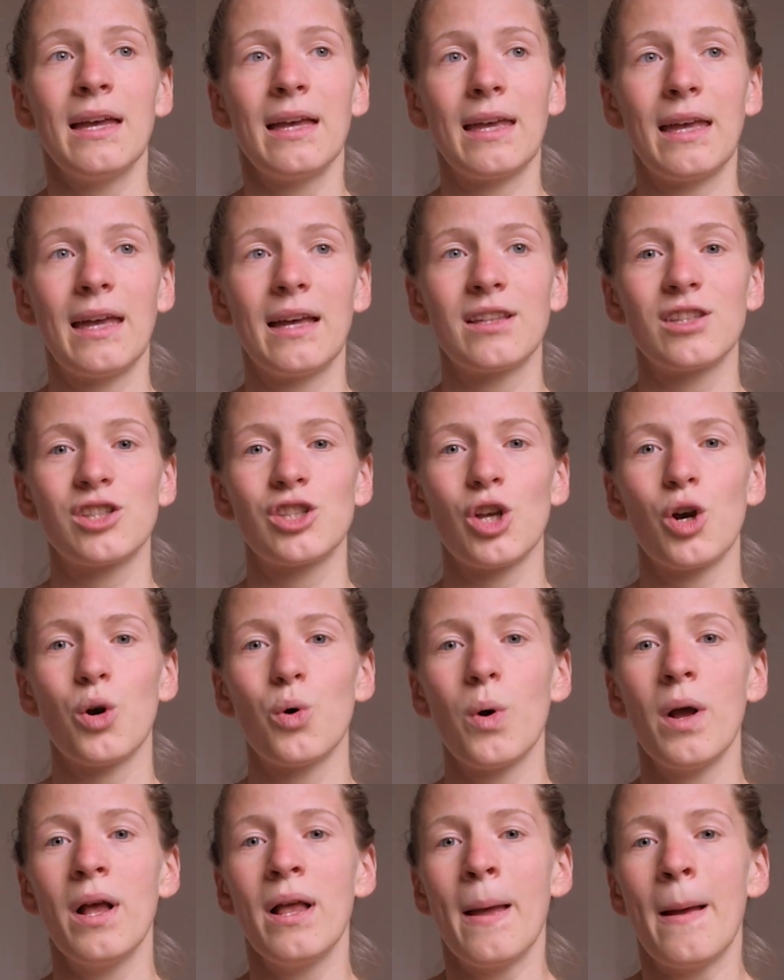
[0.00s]
And
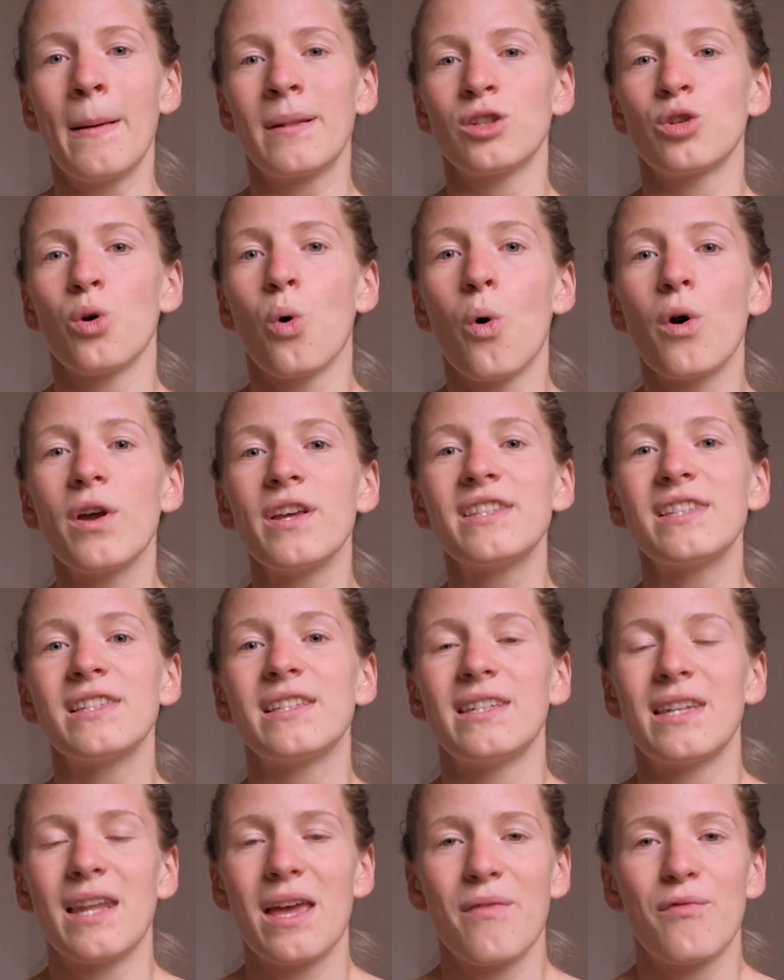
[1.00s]
so toys
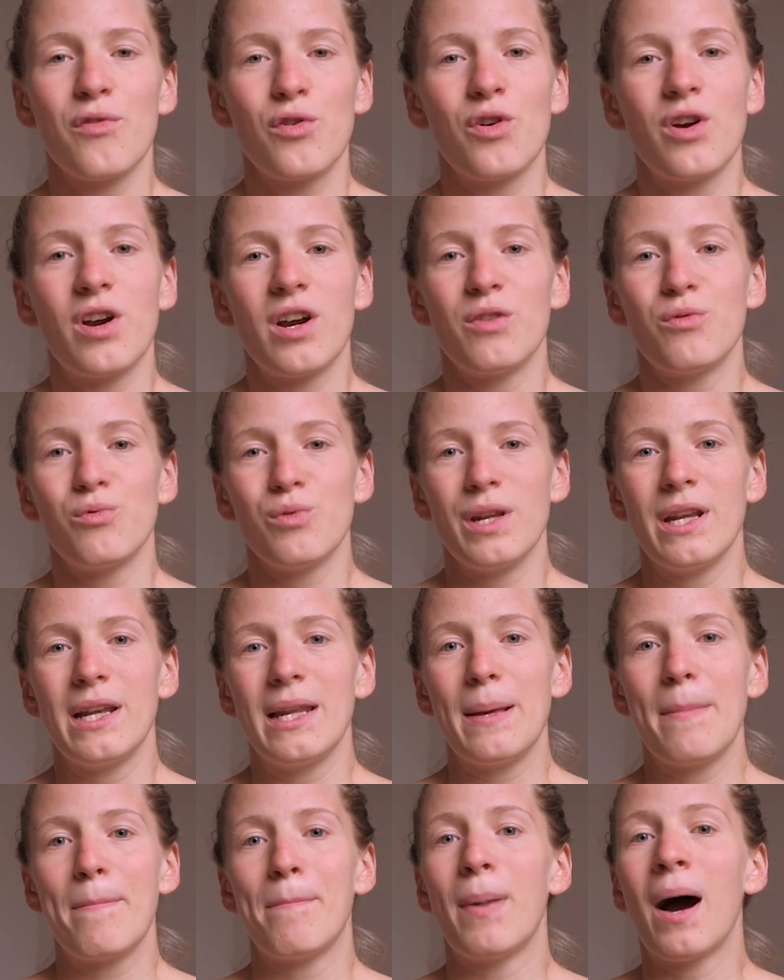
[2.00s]
never
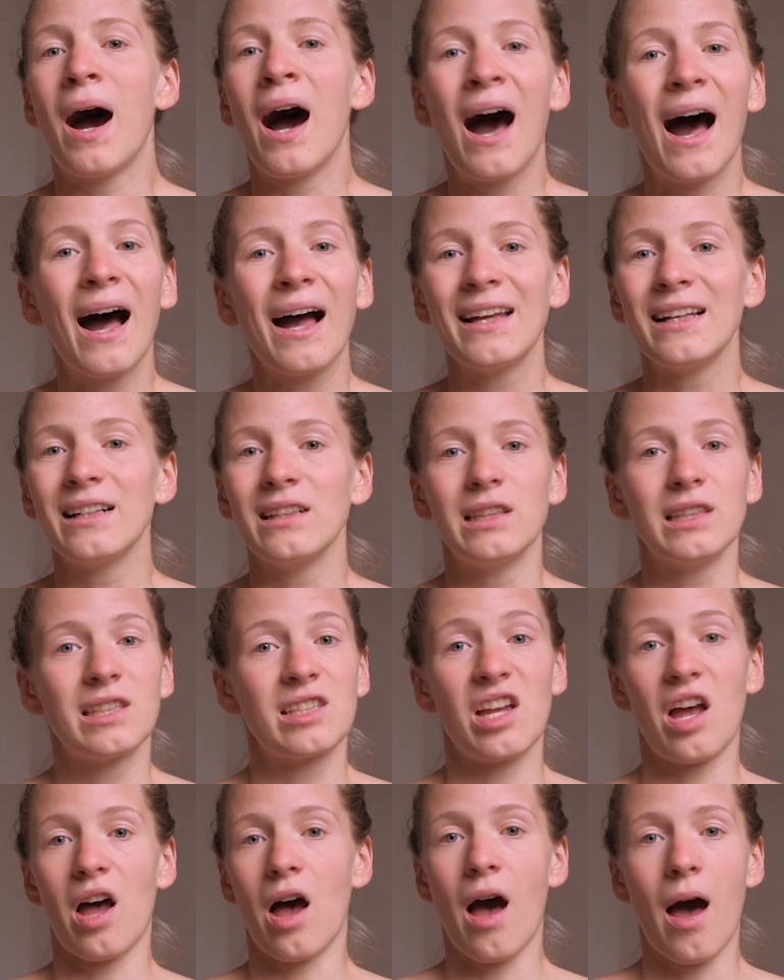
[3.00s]
really piled
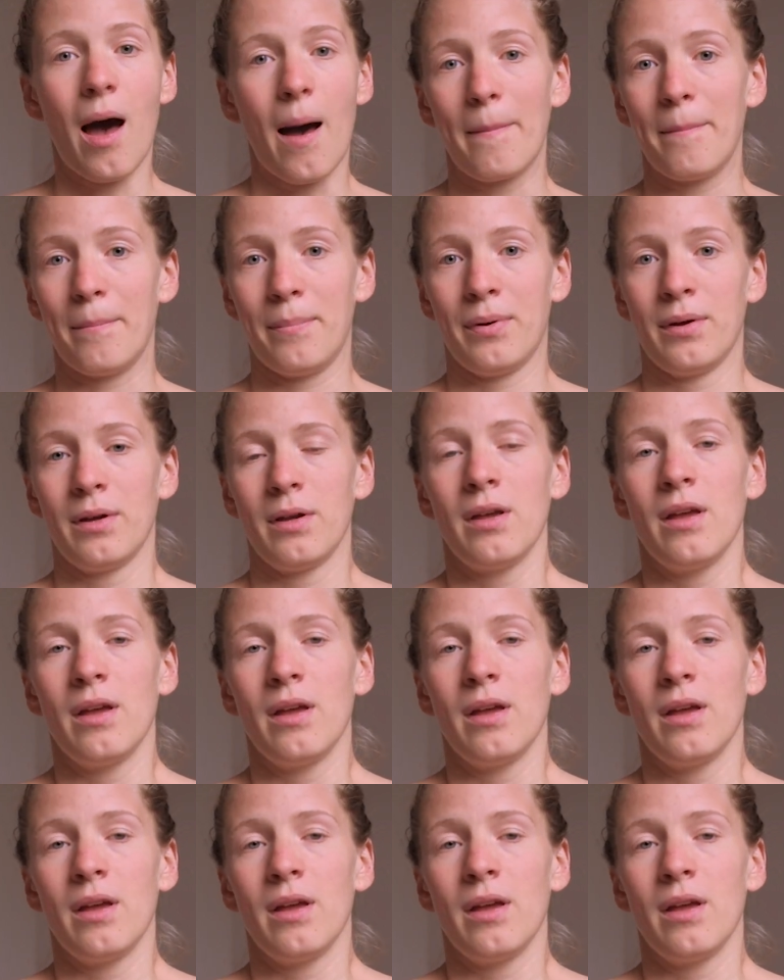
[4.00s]
up.